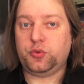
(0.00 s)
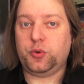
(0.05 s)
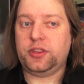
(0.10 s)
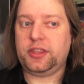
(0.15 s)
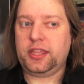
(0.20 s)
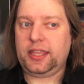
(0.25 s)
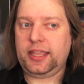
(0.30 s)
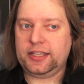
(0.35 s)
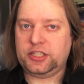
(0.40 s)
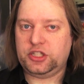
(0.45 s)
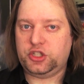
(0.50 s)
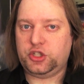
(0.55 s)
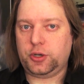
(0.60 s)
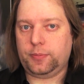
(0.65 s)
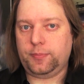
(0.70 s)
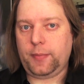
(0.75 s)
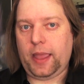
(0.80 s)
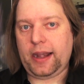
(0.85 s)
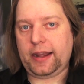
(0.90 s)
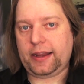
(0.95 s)
with its
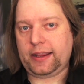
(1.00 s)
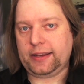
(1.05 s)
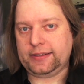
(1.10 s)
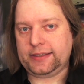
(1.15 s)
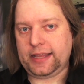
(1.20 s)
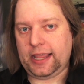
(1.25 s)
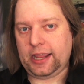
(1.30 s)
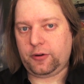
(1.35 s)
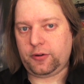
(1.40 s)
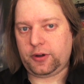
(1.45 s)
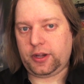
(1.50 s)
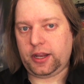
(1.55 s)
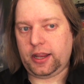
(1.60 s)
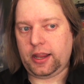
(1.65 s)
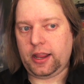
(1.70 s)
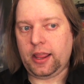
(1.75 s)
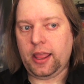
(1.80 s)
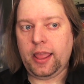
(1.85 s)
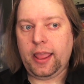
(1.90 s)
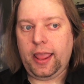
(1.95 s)
dramatic
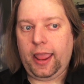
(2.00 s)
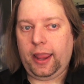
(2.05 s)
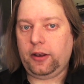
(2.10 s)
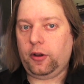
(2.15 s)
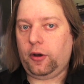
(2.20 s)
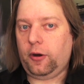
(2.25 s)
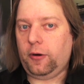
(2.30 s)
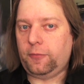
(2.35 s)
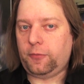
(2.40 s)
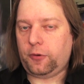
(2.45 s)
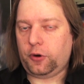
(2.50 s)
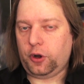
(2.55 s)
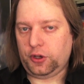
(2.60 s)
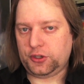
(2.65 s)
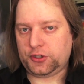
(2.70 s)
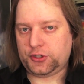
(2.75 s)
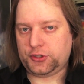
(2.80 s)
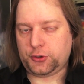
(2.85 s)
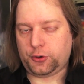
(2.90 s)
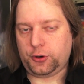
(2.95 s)
integrity and
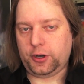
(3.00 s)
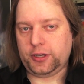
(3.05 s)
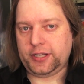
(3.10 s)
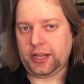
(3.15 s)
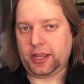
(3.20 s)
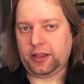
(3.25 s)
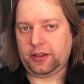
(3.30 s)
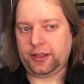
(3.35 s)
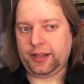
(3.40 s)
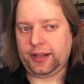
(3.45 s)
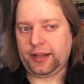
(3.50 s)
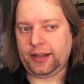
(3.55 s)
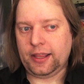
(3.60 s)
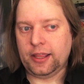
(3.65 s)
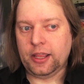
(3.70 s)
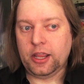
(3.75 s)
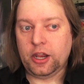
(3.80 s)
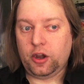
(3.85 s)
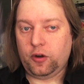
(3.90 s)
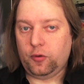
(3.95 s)
overall storytelling.
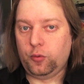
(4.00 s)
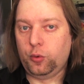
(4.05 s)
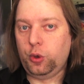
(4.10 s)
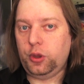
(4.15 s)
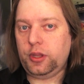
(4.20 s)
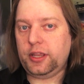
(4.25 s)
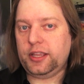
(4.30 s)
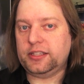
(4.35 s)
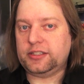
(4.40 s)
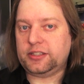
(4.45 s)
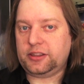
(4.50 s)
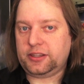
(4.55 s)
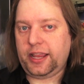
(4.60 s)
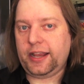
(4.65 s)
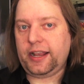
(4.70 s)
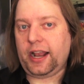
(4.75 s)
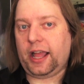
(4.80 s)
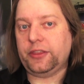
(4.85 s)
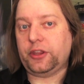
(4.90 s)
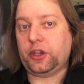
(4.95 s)
Really is
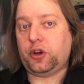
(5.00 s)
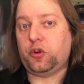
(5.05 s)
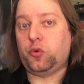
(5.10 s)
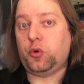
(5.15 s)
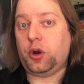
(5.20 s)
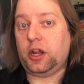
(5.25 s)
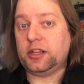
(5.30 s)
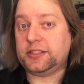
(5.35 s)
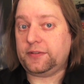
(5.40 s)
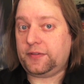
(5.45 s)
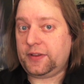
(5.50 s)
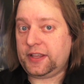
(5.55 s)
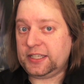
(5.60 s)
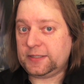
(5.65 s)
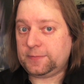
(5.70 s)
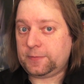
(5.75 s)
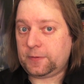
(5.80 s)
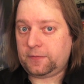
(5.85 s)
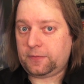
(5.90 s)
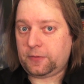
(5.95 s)
laid on the crux of
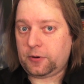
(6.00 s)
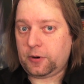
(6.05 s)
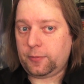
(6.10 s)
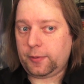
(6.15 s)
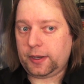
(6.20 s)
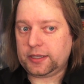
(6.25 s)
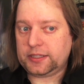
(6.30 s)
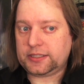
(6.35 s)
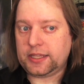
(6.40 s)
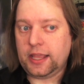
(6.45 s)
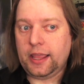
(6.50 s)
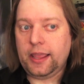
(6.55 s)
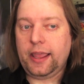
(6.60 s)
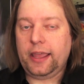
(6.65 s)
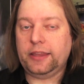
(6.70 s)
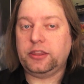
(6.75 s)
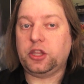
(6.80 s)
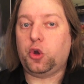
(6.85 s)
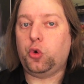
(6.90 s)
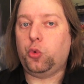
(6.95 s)
his performance
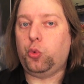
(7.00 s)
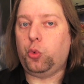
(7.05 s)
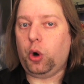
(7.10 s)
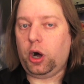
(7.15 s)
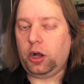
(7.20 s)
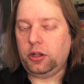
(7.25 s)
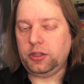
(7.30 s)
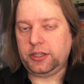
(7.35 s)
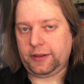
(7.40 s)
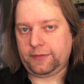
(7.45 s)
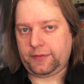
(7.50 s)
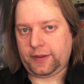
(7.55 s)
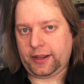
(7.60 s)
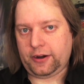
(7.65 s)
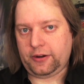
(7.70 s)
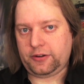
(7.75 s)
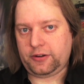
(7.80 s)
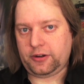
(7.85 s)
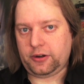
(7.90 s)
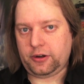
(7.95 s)
and the quality of
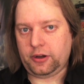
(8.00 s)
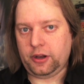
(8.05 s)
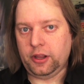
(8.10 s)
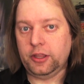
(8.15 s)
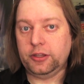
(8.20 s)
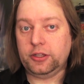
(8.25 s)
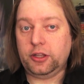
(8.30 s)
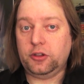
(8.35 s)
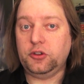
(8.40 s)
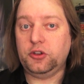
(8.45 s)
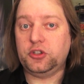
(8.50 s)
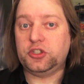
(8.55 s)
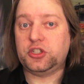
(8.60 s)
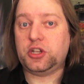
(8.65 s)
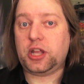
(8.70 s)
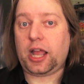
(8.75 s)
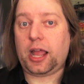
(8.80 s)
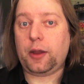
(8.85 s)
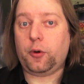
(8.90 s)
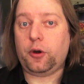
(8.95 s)
character that Luke
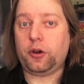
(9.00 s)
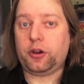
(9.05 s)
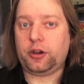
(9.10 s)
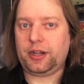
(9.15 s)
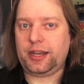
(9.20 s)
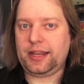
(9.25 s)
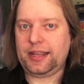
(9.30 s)
Skywalker